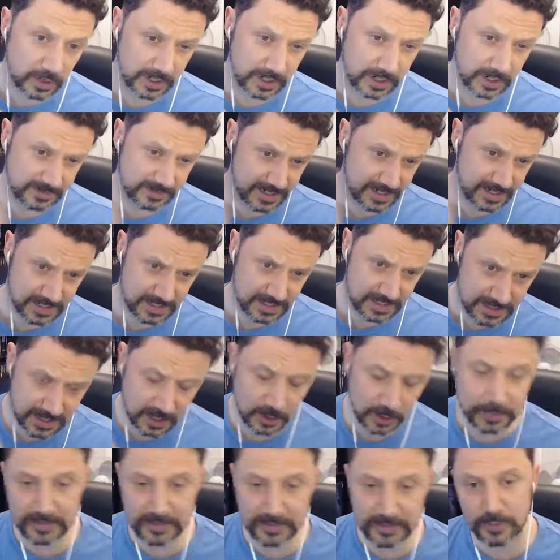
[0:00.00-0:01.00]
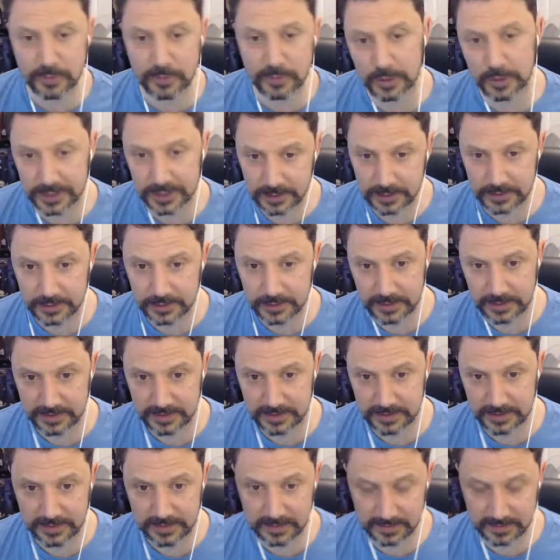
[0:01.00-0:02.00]
to test this out before you, you
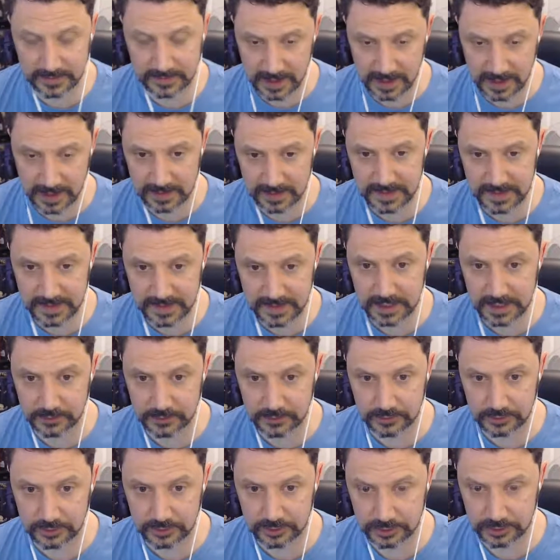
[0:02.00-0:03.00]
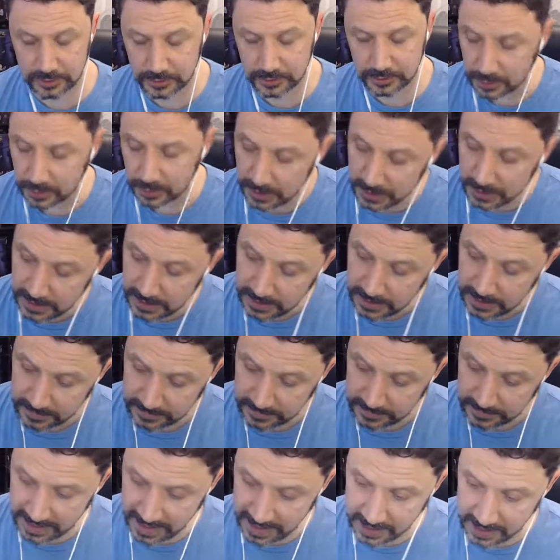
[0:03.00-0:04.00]
take the dive into
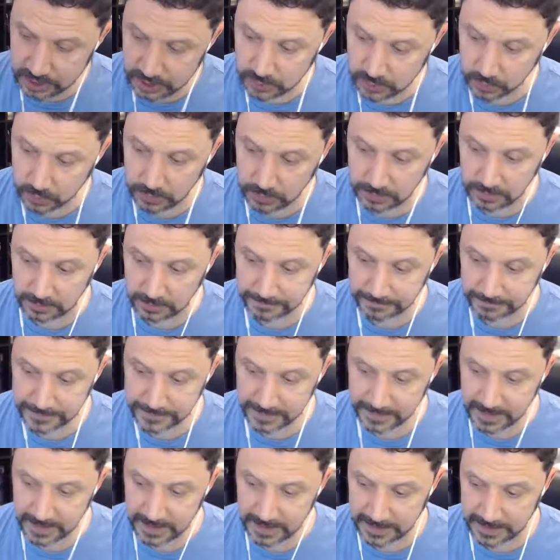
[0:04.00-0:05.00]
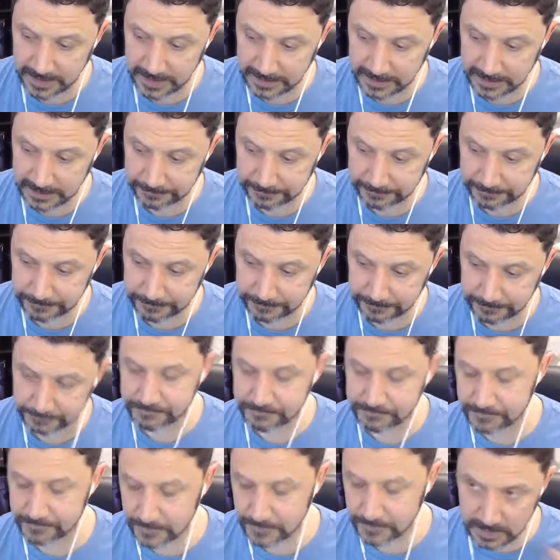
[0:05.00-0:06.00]
the actual, um,
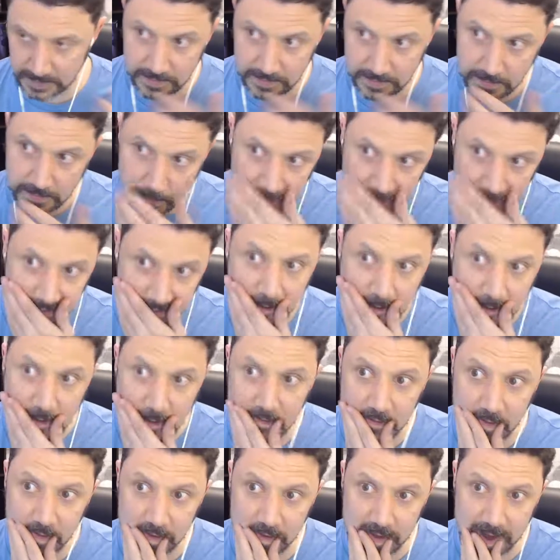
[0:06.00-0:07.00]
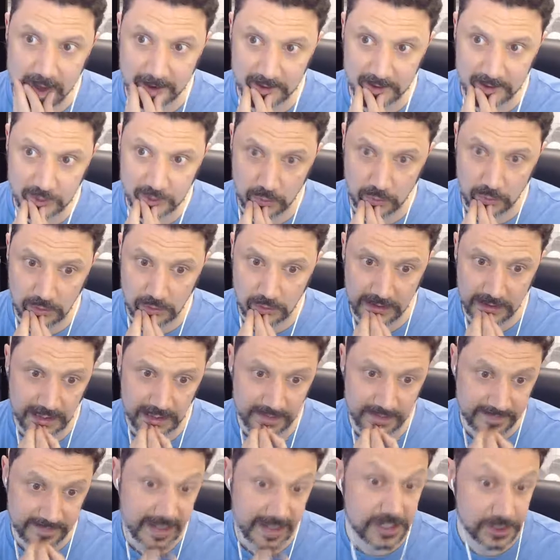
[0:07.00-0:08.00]
what do you call it, the actual uh,
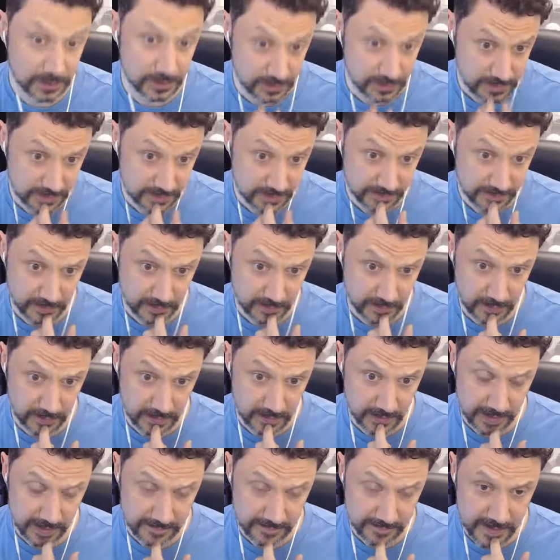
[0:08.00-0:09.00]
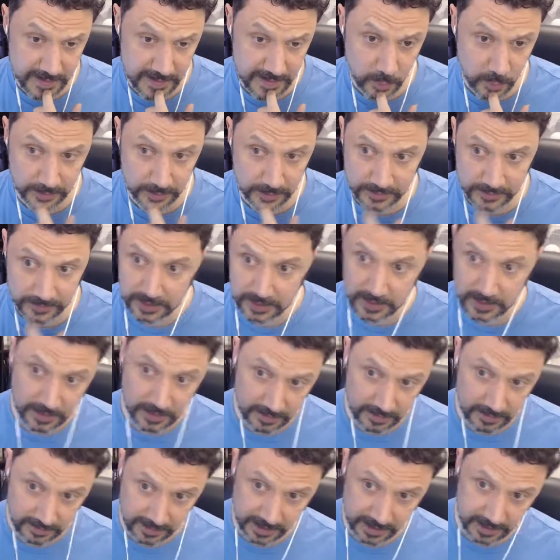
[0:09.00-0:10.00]
adventures for uh, Freeport,
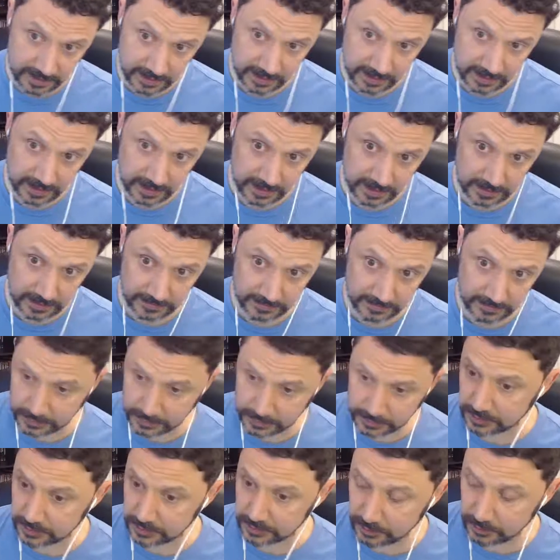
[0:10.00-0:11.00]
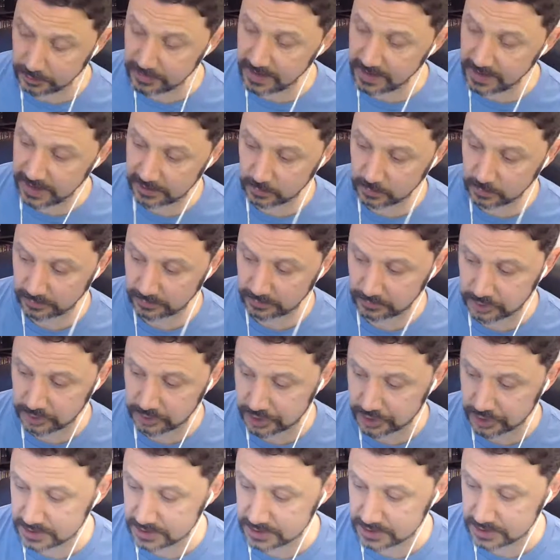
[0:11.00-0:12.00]
then uh, you can do that with
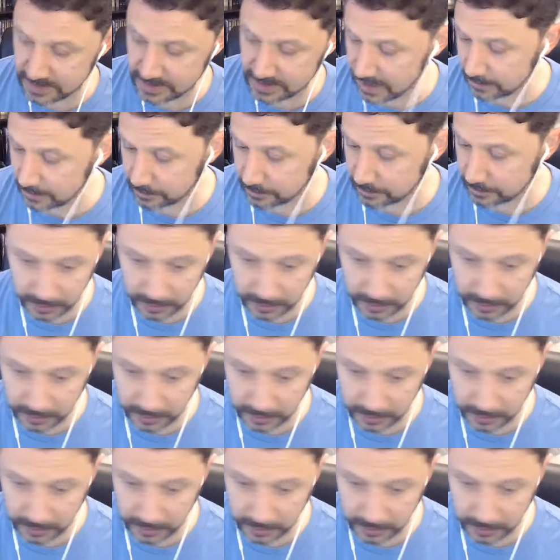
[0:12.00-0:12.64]
just that book.